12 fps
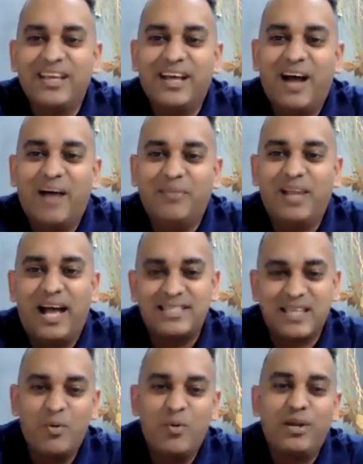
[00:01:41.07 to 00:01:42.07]
Um, the last
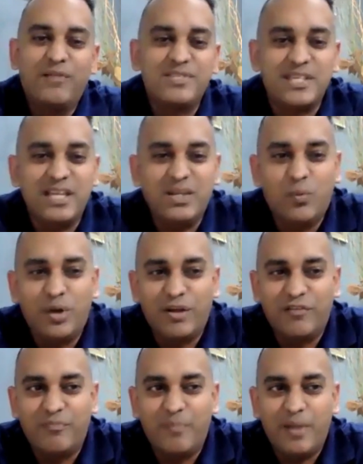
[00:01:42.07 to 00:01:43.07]
uh, time we would have seen would
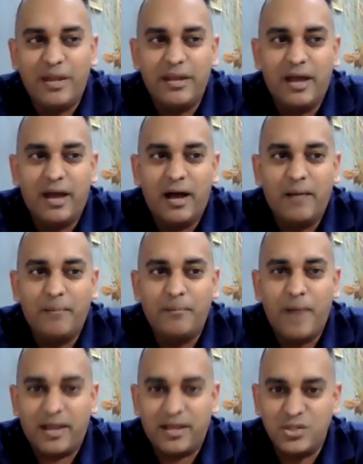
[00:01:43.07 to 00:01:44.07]
have been uh,
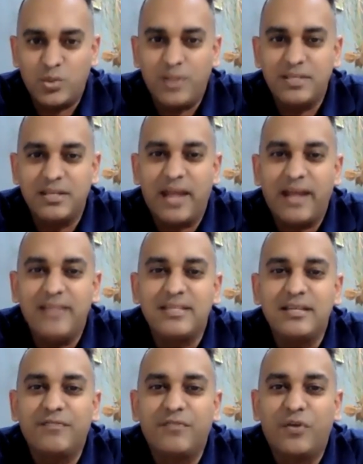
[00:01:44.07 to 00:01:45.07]
back in
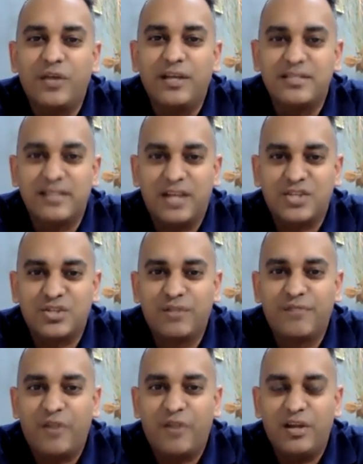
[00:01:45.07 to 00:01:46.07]
2019 for the international
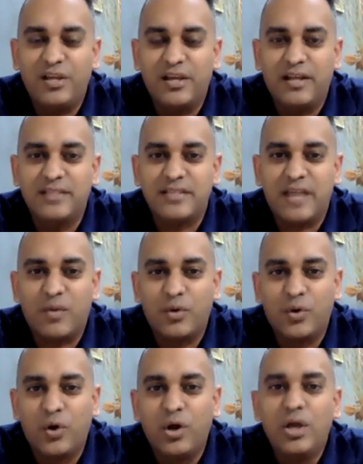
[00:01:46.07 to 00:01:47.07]
friendly against
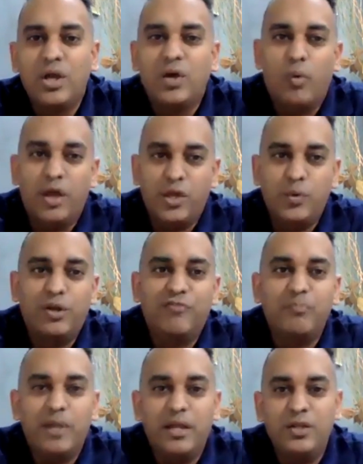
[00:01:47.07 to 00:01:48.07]
Ecuador, where you would have
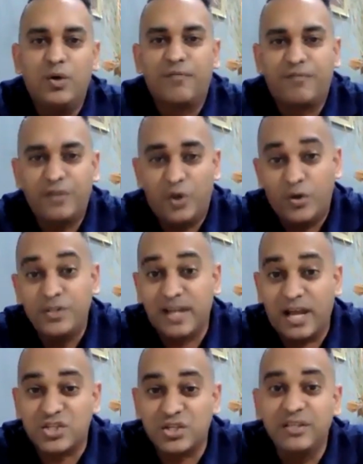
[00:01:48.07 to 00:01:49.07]
made your, your
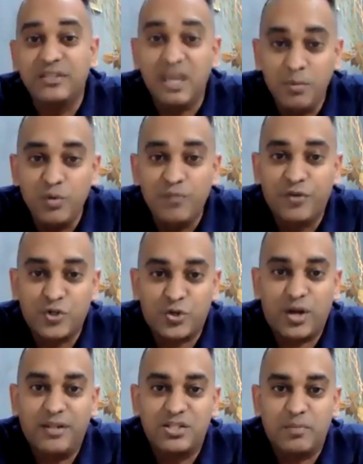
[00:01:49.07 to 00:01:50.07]
international debut for
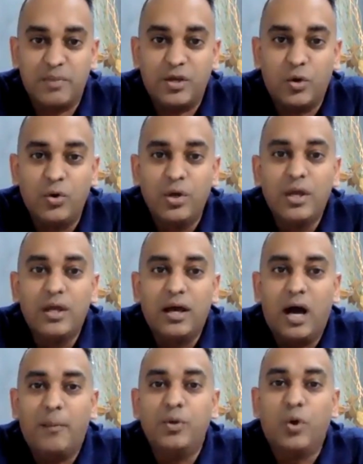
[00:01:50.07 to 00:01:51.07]
Trinidad and Tobago.
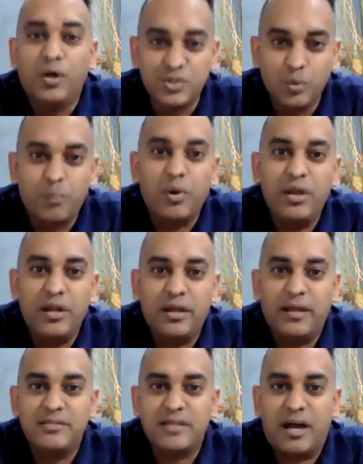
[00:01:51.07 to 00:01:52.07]
Um, you also played
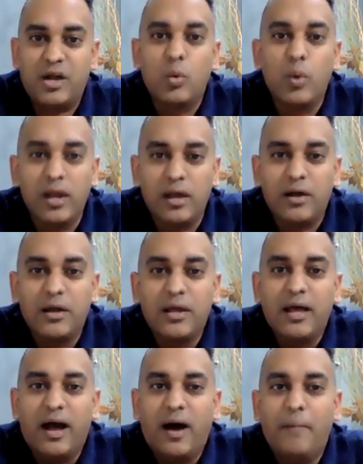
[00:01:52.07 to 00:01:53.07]
against Anguilla
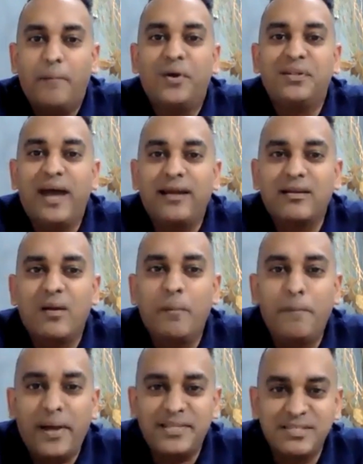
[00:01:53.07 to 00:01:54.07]
um, but that
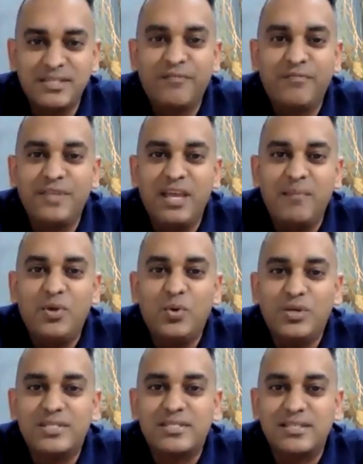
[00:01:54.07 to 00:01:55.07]
competitive debut
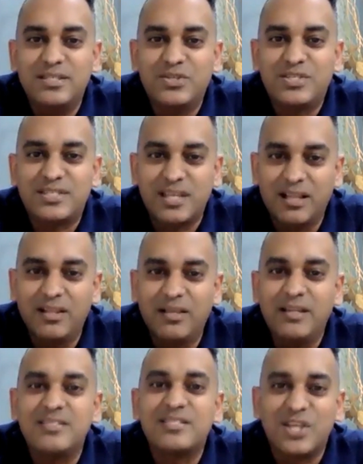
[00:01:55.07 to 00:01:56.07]
is you're still
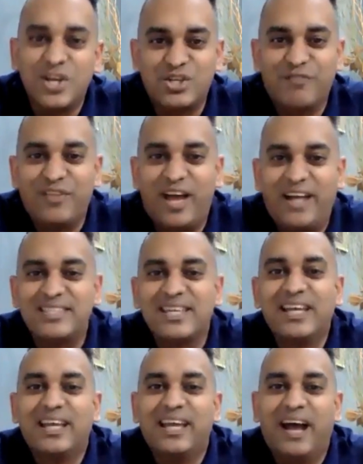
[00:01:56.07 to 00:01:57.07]
in search of that.
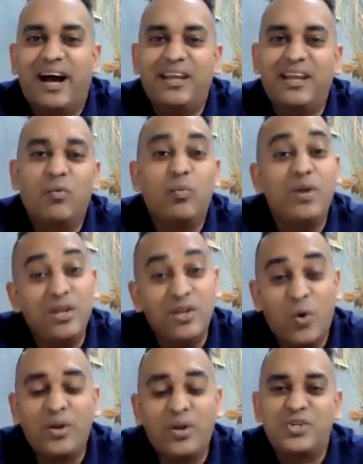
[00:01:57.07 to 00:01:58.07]
And uh, we
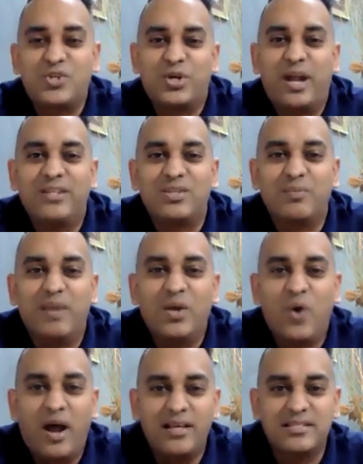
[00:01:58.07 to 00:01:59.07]
know that Trinidad and Tobago
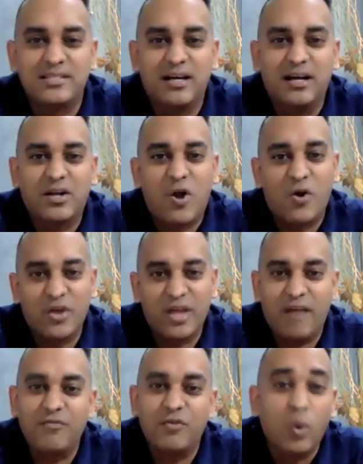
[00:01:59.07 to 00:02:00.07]
has uh,
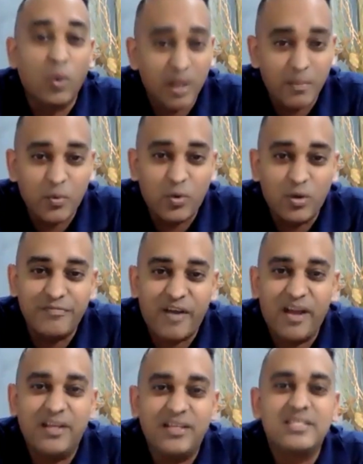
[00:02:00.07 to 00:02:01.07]
CONCACAF Gold Cup
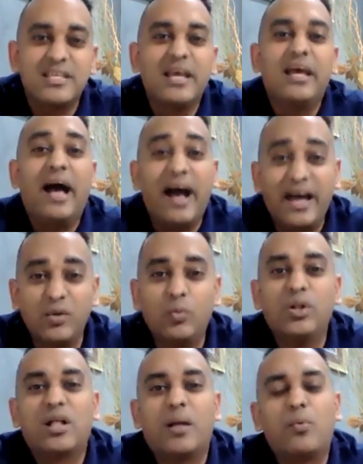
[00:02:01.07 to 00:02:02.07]
qualifiers and
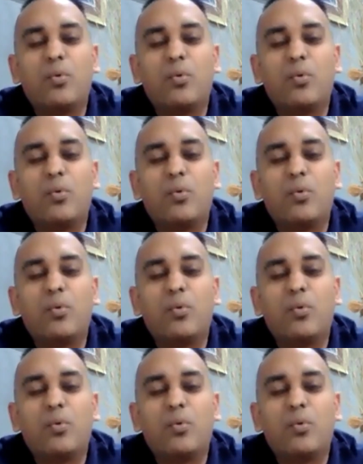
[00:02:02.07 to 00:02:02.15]
World Cup